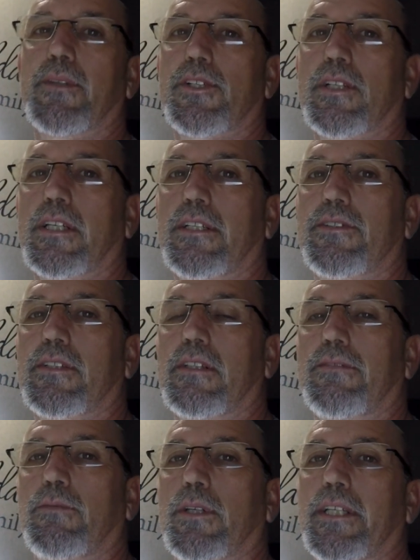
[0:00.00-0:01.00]
the shunt
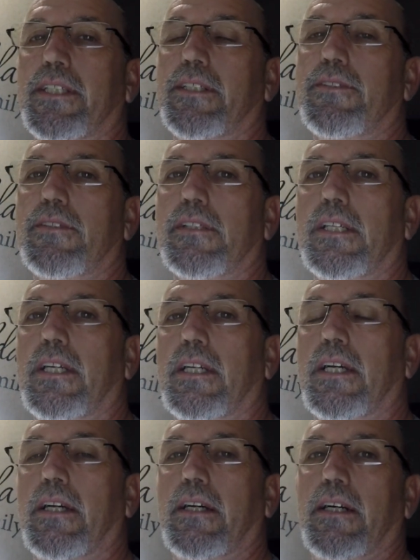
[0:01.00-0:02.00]
itself where it is and
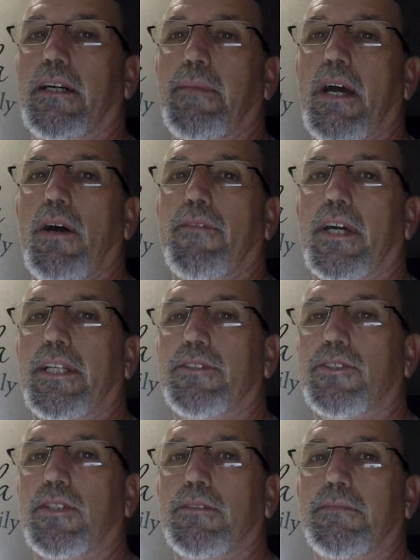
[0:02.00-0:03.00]
um, how I've got it
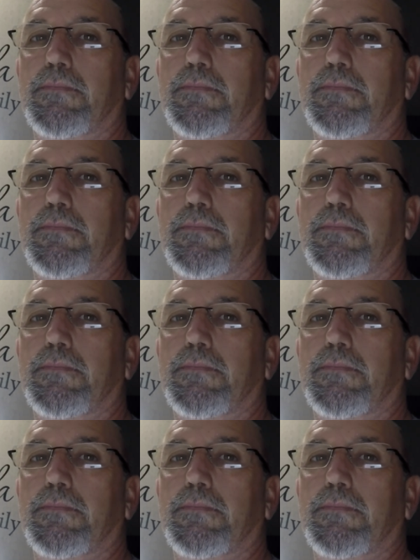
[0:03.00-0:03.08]
installed